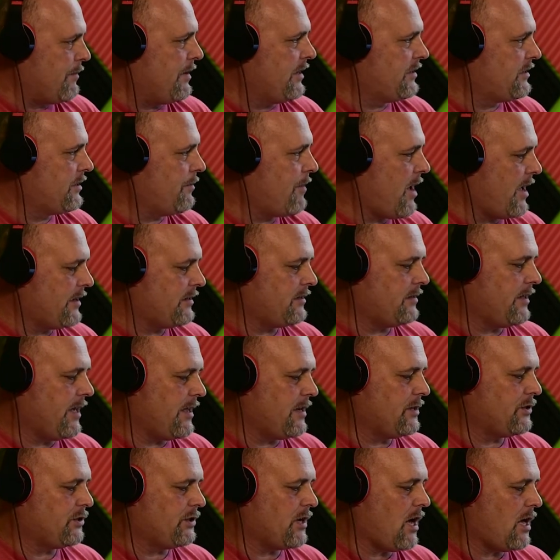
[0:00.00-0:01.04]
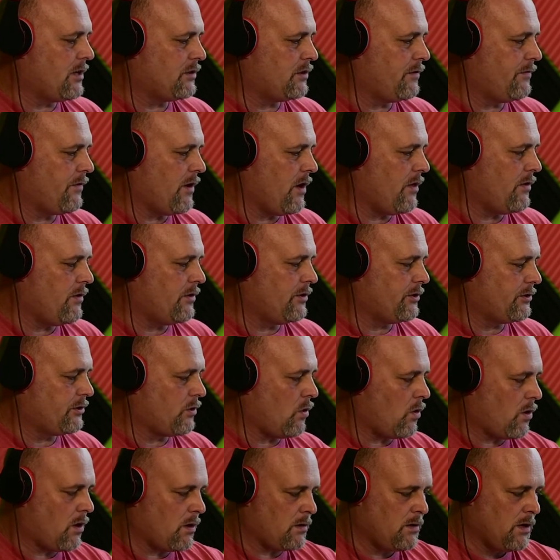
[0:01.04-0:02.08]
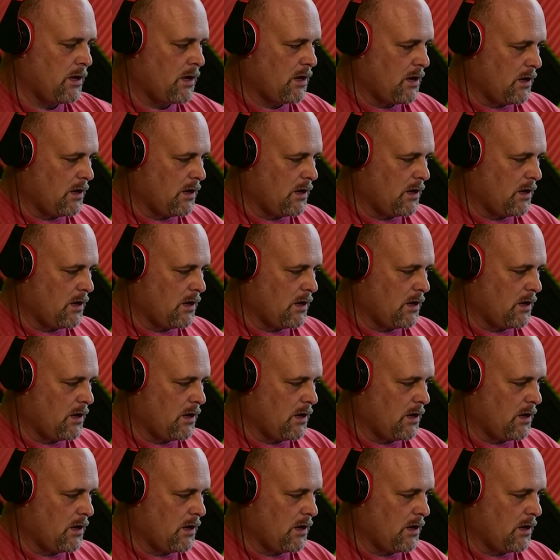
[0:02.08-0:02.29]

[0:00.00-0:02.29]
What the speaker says: me some isolated shots of others, or